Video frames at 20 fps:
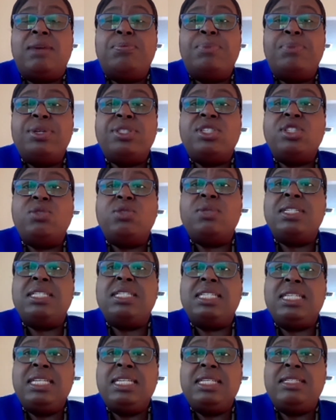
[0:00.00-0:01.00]
persons would
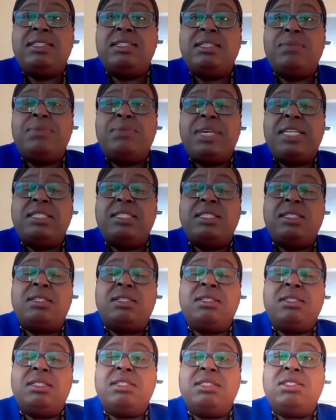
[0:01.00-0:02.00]
need to make
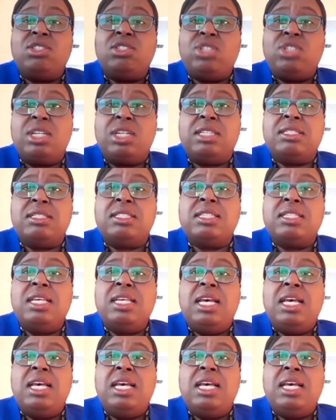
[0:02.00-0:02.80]
certain decisions.